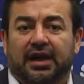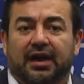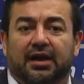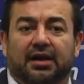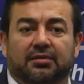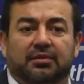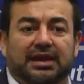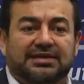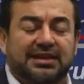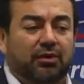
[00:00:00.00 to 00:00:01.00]

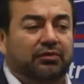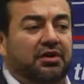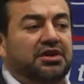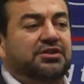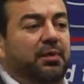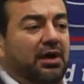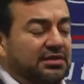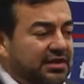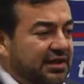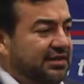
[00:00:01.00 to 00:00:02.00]
Like some of the
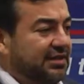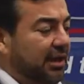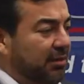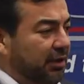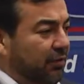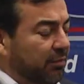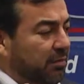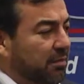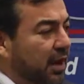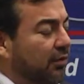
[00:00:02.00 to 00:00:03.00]
responses coming from the
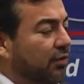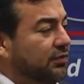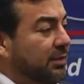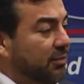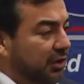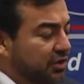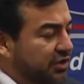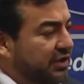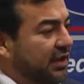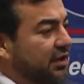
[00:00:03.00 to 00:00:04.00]
mouth of some
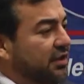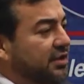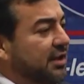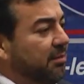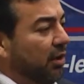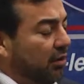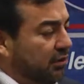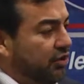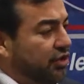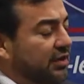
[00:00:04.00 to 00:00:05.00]
religious leaders, some
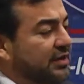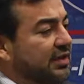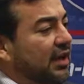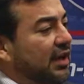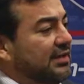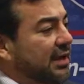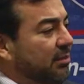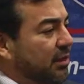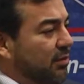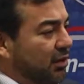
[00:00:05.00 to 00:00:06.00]
politicians, some
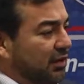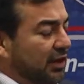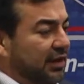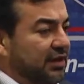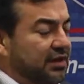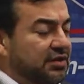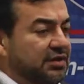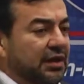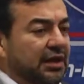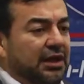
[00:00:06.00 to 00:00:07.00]
community leaders,
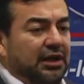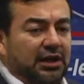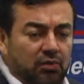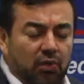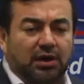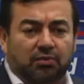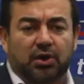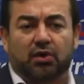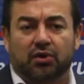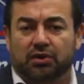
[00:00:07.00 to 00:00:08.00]
in one
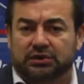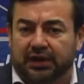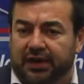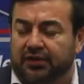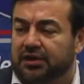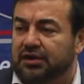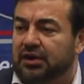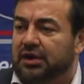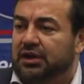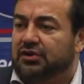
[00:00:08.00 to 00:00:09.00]
way or another,
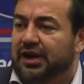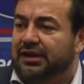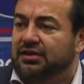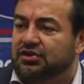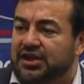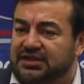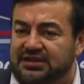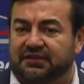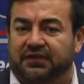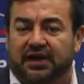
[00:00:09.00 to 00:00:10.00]
trying to
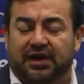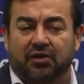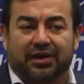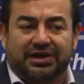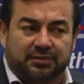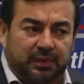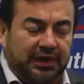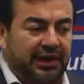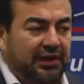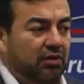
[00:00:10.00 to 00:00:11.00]
justify or
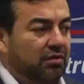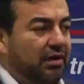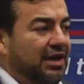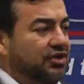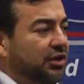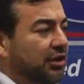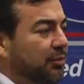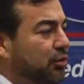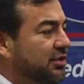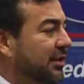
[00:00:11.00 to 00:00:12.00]
explain or rationally
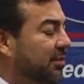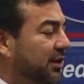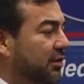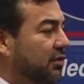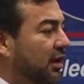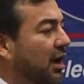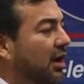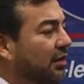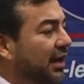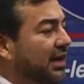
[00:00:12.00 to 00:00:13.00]
put something into a
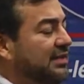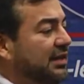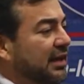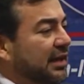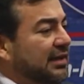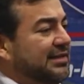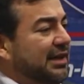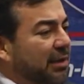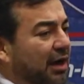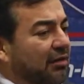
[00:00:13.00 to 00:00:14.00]
context,
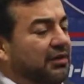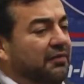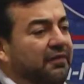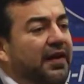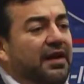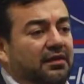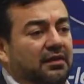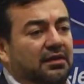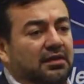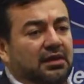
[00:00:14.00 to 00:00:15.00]
somehow
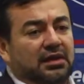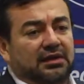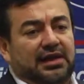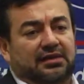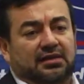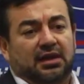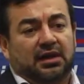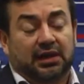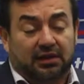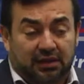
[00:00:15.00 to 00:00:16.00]
defend that
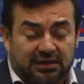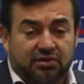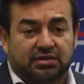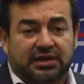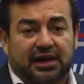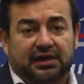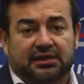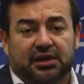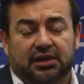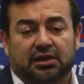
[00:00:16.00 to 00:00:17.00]
in this
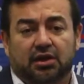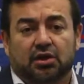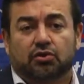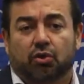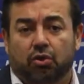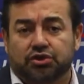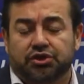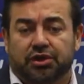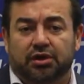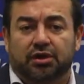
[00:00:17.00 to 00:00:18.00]
society,
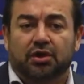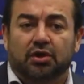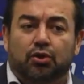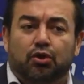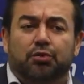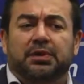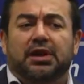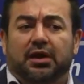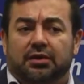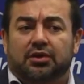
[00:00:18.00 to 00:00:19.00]
torture could be
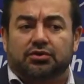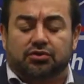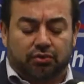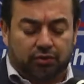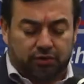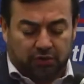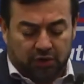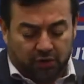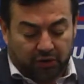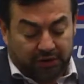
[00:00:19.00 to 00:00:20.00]
understood
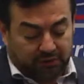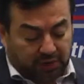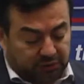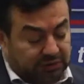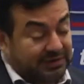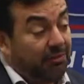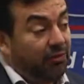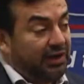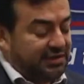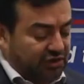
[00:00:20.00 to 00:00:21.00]
or in some
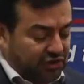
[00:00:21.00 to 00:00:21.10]
ways